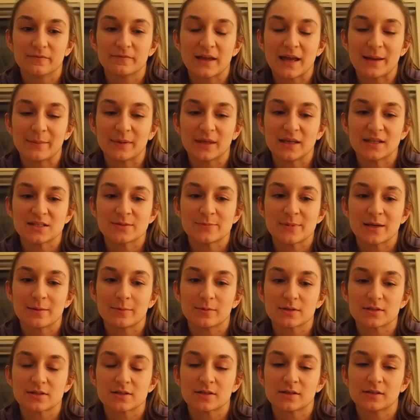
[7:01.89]
family and to be
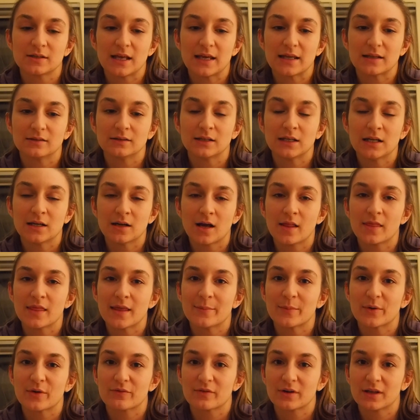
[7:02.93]
able to like lean on
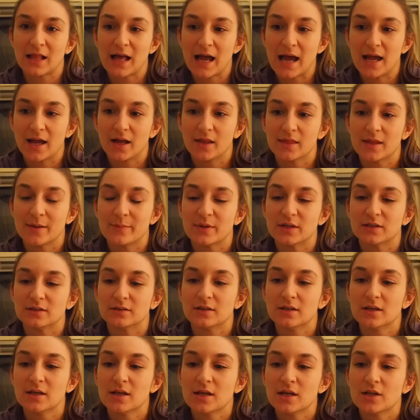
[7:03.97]
them and rely on them
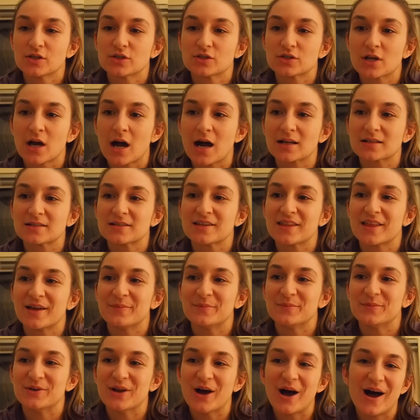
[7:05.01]
and talk to
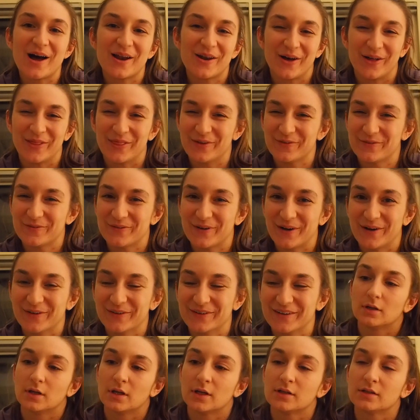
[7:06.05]
them not on the
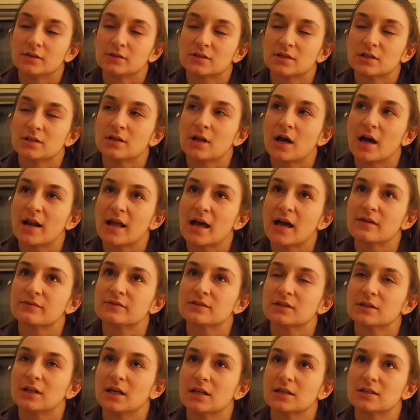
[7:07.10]
phone and to not have
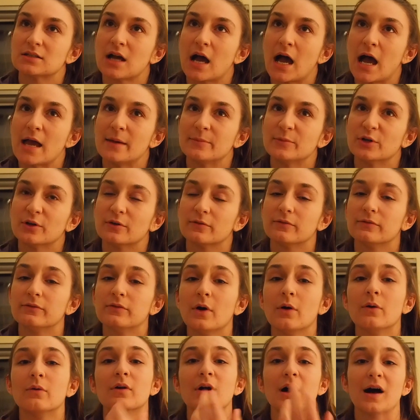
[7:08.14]
to like time your
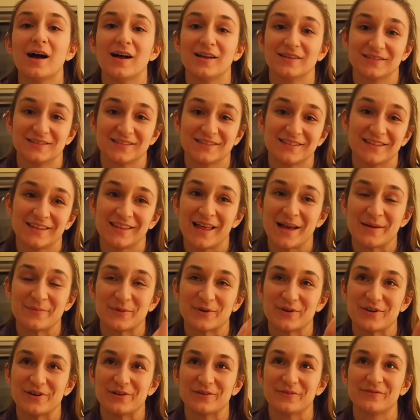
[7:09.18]
phone calls to them
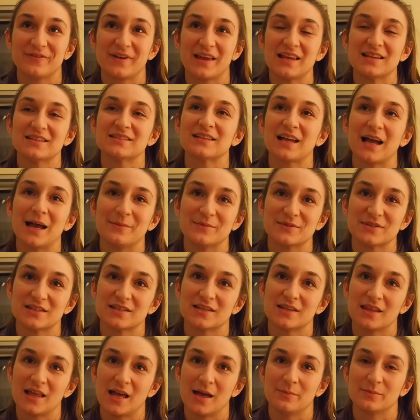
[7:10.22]
or your FaceTimes
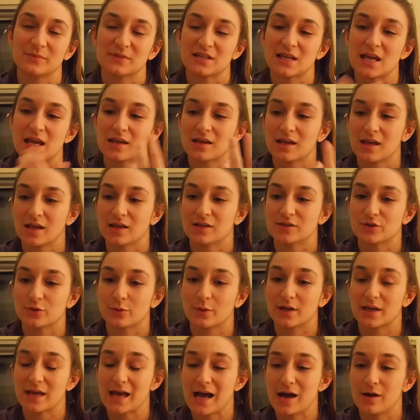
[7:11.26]
to them taking
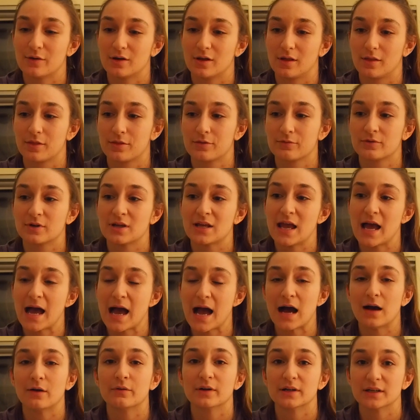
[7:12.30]
into account a three
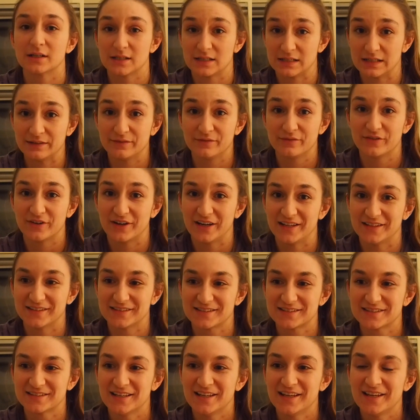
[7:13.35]
hour
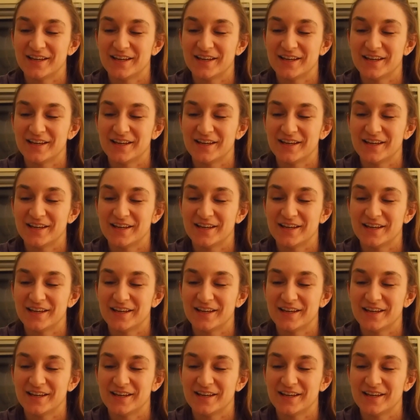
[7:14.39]
difference